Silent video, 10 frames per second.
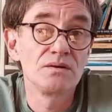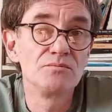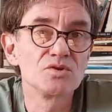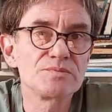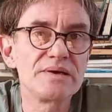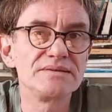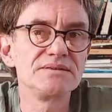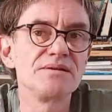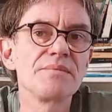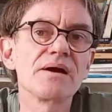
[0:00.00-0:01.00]
In most
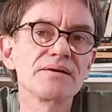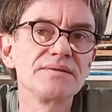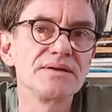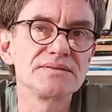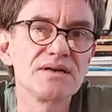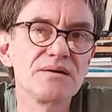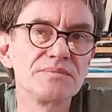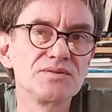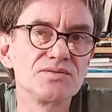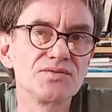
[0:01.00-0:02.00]
places in America at that
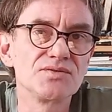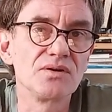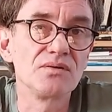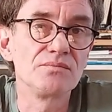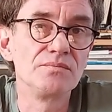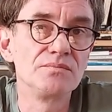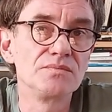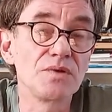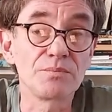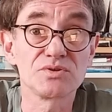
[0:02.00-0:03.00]
time, it was
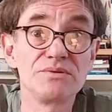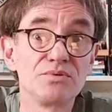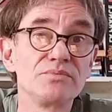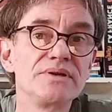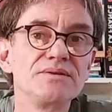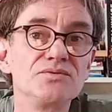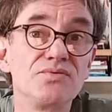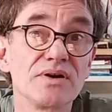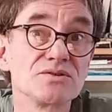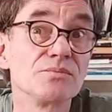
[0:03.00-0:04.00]
not possible really to,
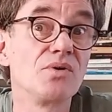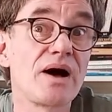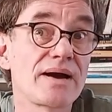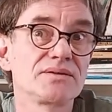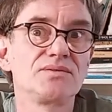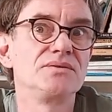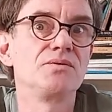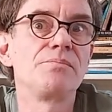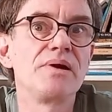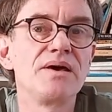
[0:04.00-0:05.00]
for example, act
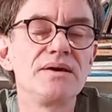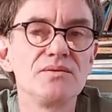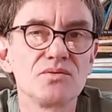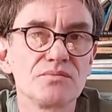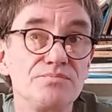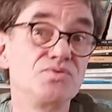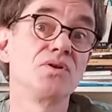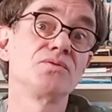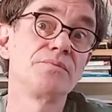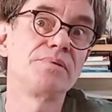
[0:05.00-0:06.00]
in a play or put
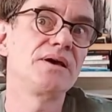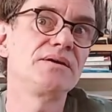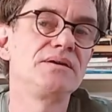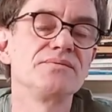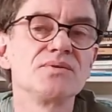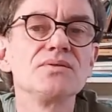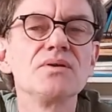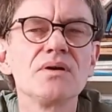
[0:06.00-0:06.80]
on a play even.